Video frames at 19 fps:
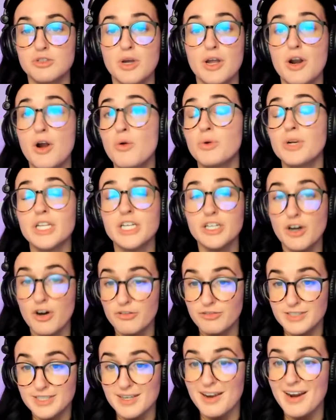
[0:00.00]
so I don't really know
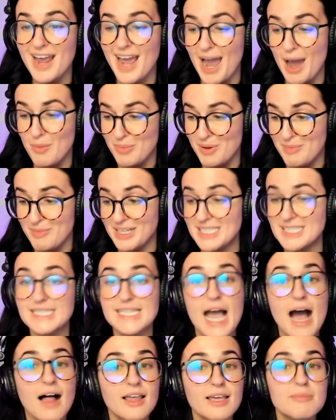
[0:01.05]
if it's going to happen, but he's
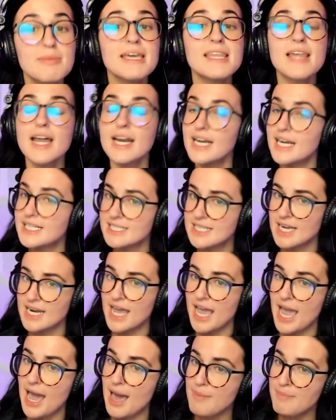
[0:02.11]
telling me that it is going
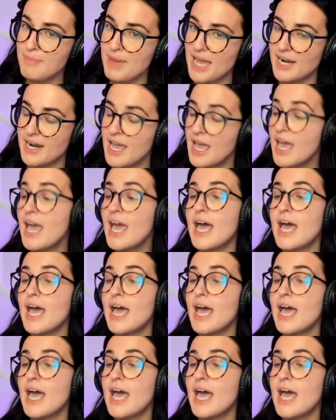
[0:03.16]
to happen.